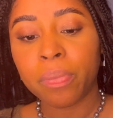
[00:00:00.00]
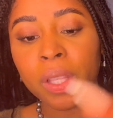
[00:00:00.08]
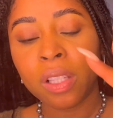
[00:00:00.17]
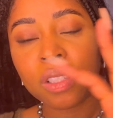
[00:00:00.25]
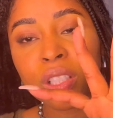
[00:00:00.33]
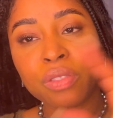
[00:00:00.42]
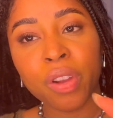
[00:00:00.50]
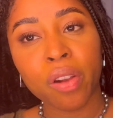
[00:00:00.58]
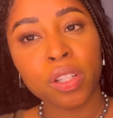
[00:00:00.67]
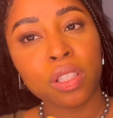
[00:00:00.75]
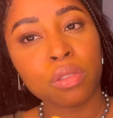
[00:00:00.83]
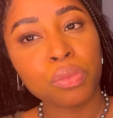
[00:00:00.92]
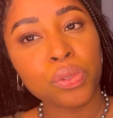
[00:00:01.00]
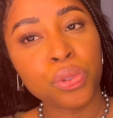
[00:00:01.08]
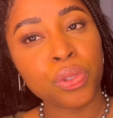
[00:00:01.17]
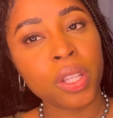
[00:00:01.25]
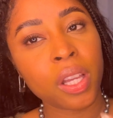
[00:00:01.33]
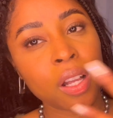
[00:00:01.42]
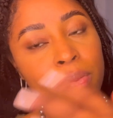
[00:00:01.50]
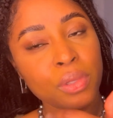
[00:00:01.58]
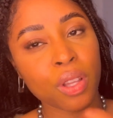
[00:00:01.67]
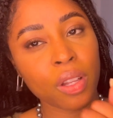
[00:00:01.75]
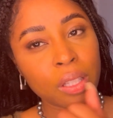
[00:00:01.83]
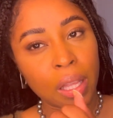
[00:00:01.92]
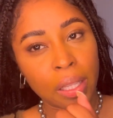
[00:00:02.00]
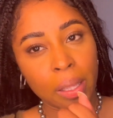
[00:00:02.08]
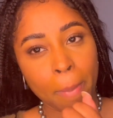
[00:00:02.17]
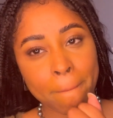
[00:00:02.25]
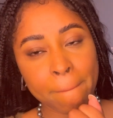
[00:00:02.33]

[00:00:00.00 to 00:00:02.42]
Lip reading: it looks very smooth. It comes on like,